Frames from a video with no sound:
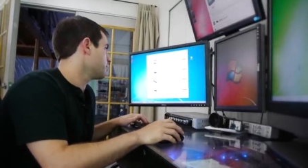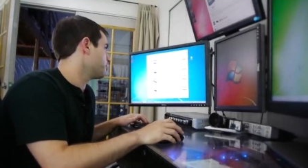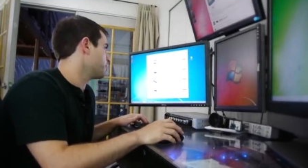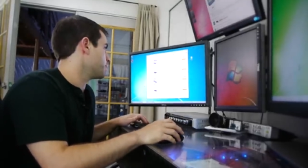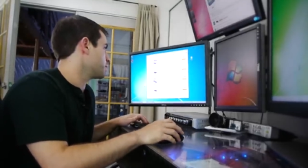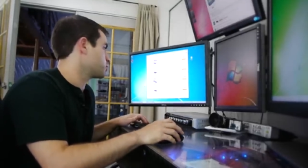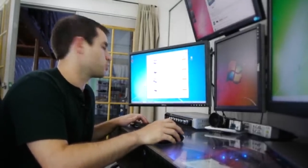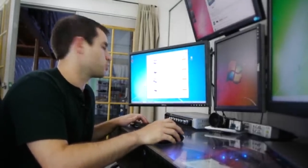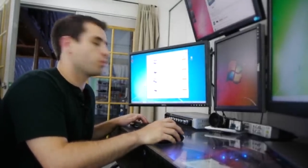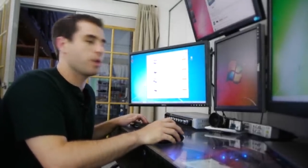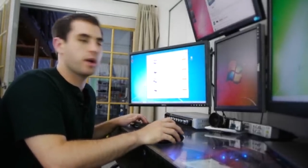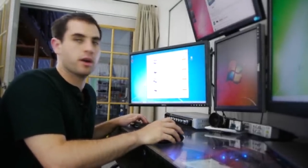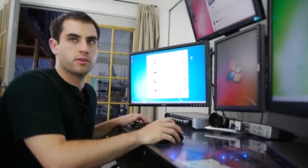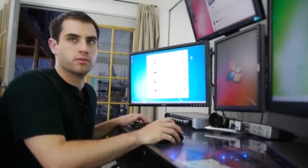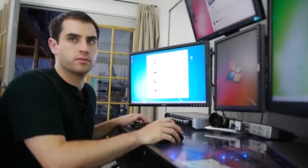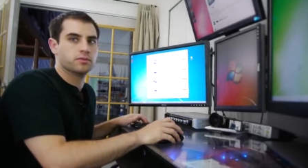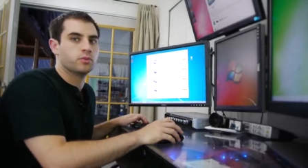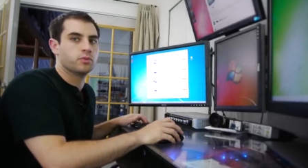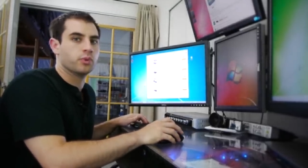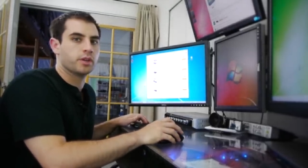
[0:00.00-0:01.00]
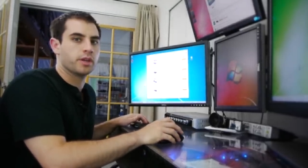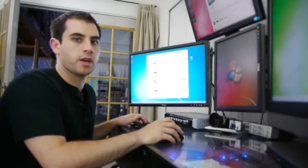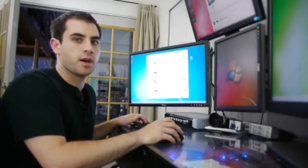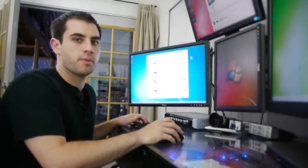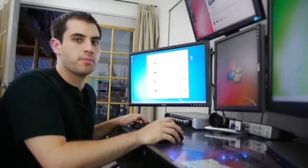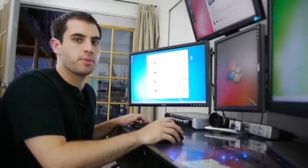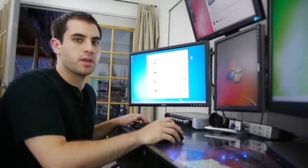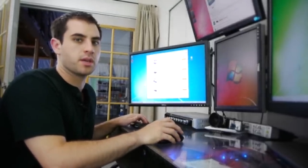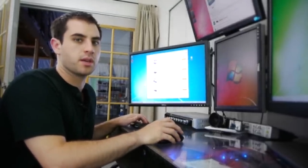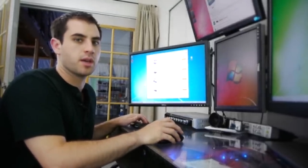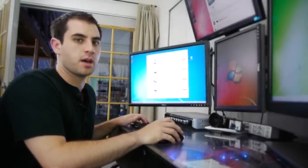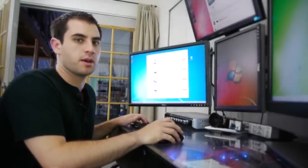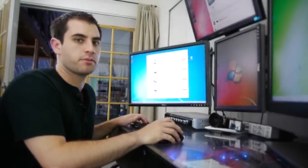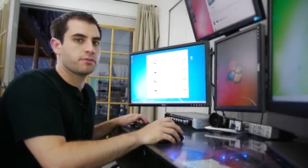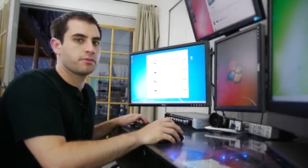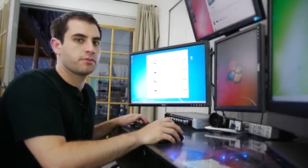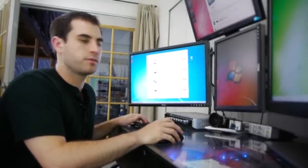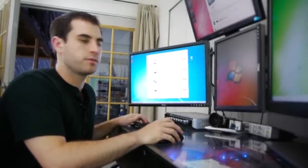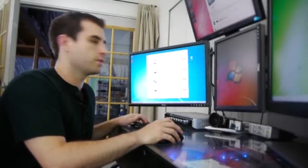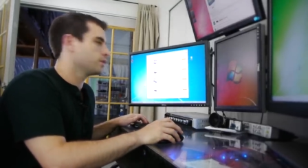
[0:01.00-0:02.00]
But twelve would not be
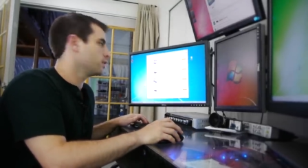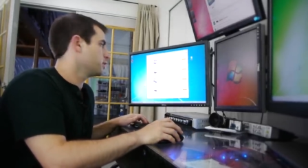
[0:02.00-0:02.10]
enough